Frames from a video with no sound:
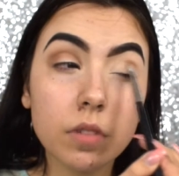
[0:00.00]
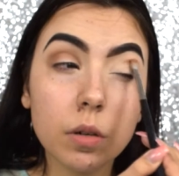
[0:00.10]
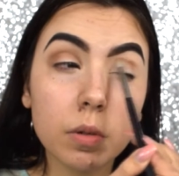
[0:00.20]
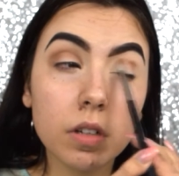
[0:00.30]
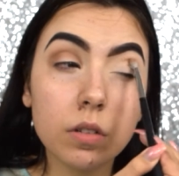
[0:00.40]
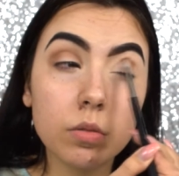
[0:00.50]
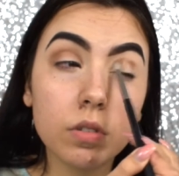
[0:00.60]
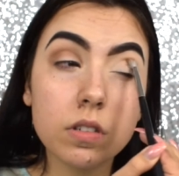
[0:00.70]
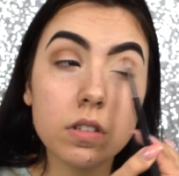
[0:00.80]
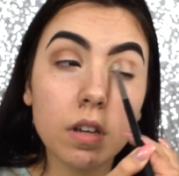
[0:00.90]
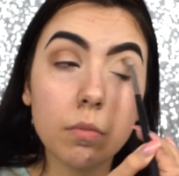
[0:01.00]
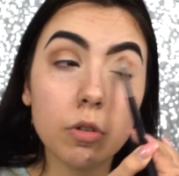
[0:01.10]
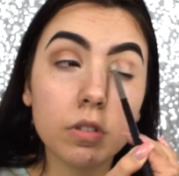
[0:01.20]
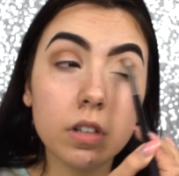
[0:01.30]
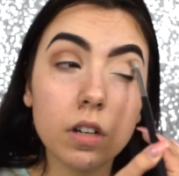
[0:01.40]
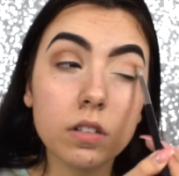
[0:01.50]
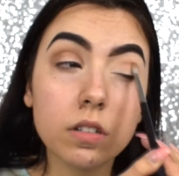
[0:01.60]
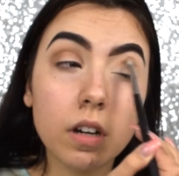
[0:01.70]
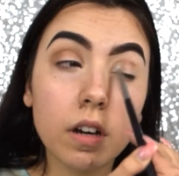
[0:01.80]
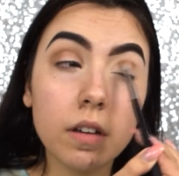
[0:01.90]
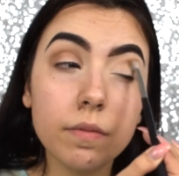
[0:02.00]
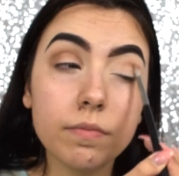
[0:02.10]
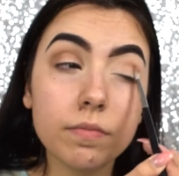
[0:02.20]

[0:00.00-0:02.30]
I'm gonna do the same on the other eye.